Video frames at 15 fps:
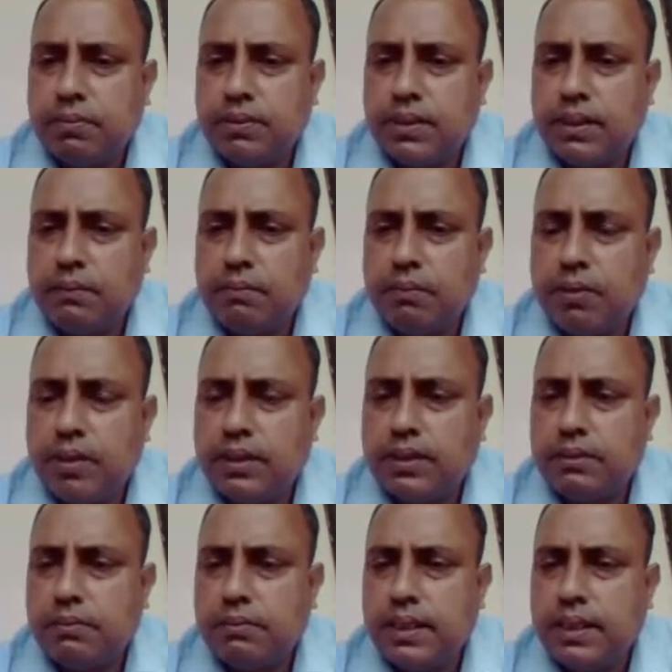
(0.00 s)
3
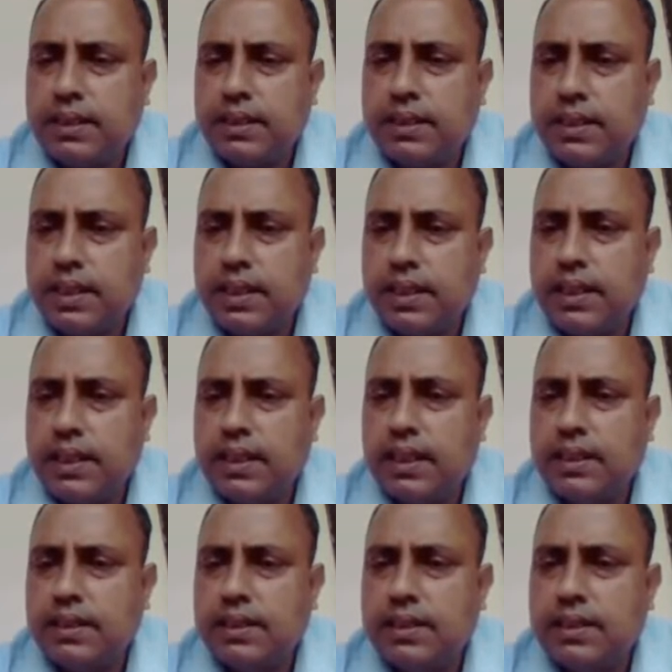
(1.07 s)
points by a straight line,
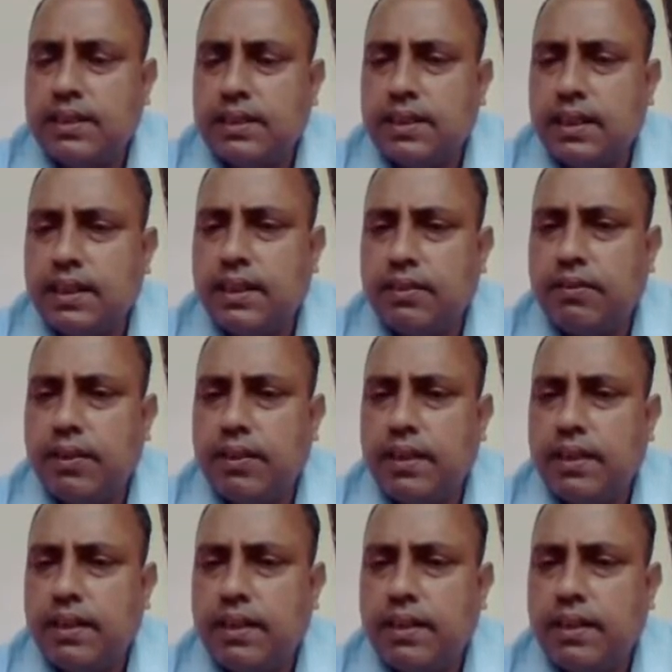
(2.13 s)
and this is the required